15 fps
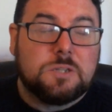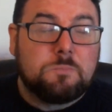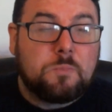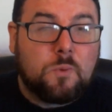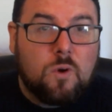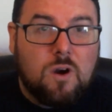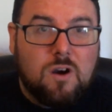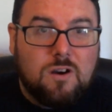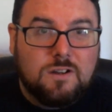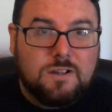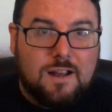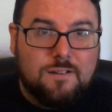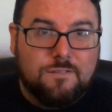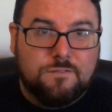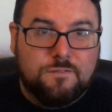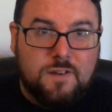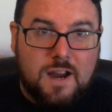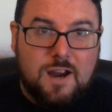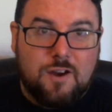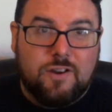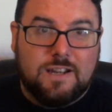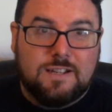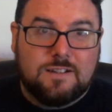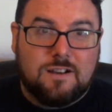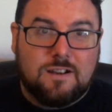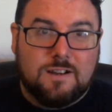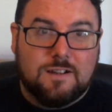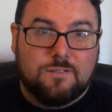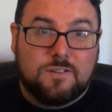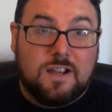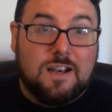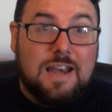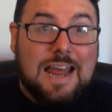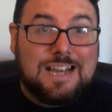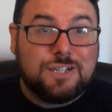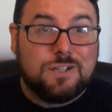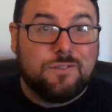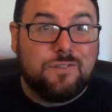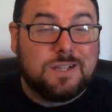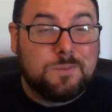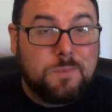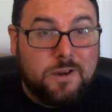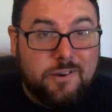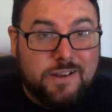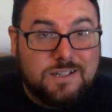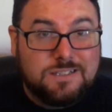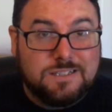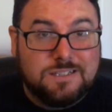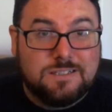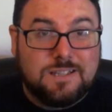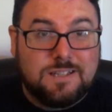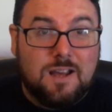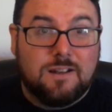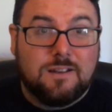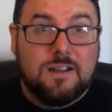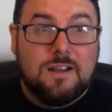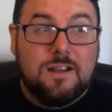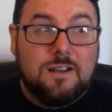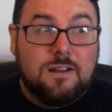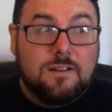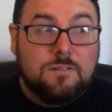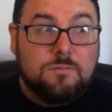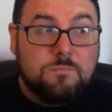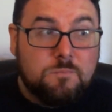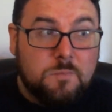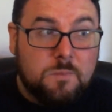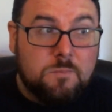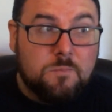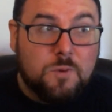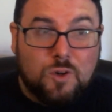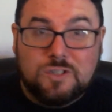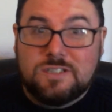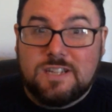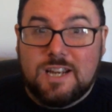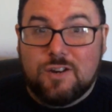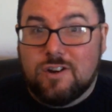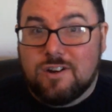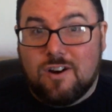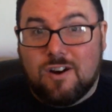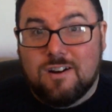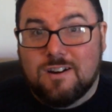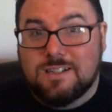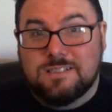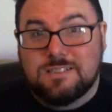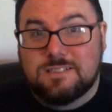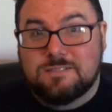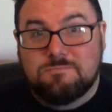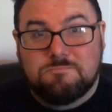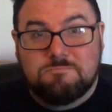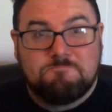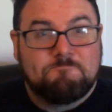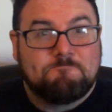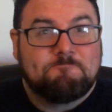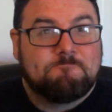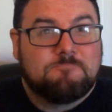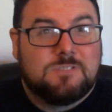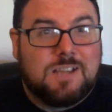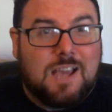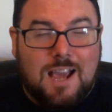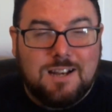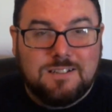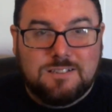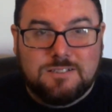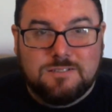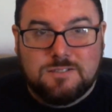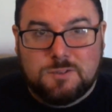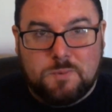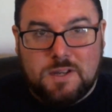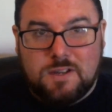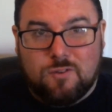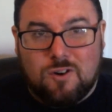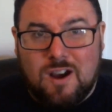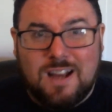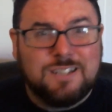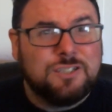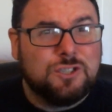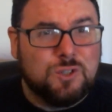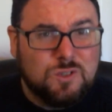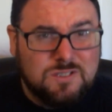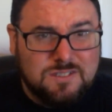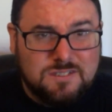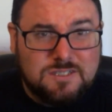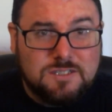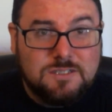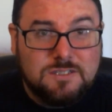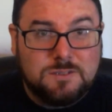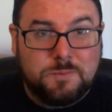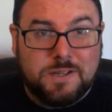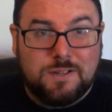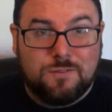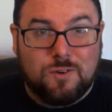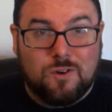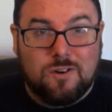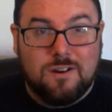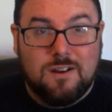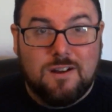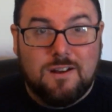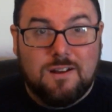broad and varied kind of collection of experiences that us here in Ireland can't speak for and shouldn't speak for.